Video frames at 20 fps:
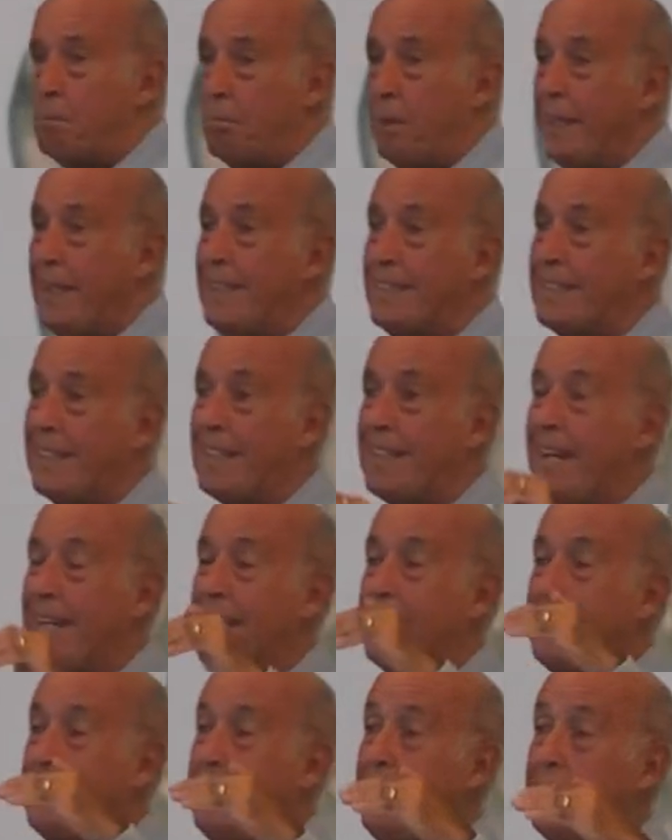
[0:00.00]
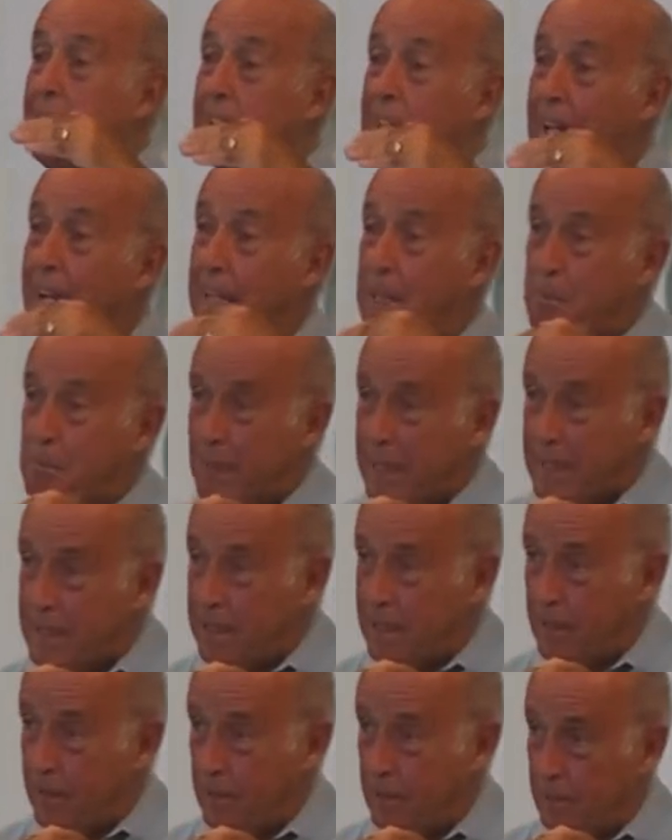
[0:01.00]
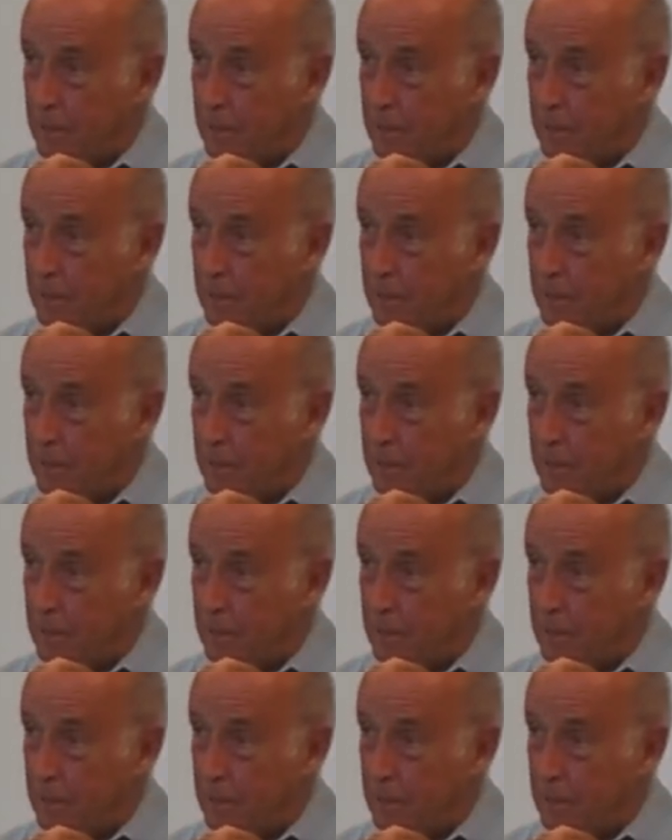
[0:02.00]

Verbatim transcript: bringing together the Enlightenment,